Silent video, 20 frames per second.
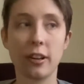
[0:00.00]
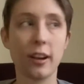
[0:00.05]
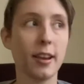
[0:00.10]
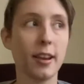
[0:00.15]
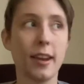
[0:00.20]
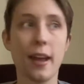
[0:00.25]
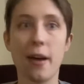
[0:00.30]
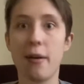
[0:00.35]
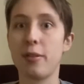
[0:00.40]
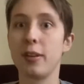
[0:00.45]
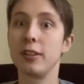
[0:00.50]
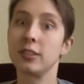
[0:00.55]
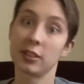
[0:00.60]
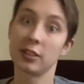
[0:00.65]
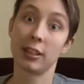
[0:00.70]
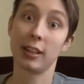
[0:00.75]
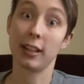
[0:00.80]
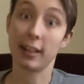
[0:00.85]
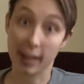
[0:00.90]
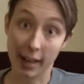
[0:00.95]
and now things are
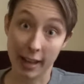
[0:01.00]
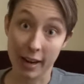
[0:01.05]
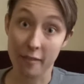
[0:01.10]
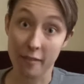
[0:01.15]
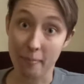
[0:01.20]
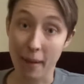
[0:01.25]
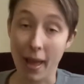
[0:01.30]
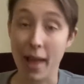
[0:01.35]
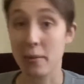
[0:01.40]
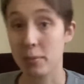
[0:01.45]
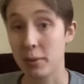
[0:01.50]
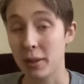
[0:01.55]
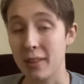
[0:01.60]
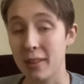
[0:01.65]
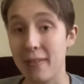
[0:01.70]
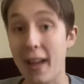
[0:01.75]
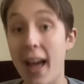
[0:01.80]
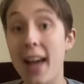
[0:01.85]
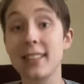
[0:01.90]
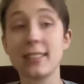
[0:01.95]
gonna get kind of bad really
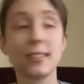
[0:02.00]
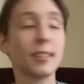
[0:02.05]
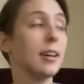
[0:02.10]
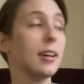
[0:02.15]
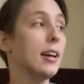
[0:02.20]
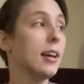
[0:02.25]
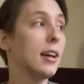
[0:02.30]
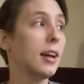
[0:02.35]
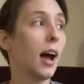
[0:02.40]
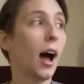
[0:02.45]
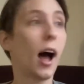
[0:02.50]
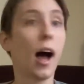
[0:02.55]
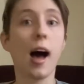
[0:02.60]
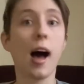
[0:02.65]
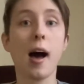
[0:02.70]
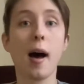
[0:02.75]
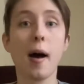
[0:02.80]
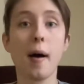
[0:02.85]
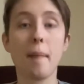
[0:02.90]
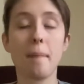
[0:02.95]
fast.
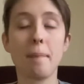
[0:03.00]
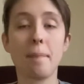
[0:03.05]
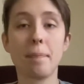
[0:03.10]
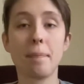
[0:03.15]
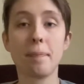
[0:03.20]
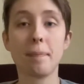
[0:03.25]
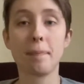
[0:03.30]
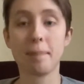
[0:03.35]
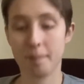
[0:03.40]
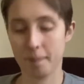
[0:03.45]
And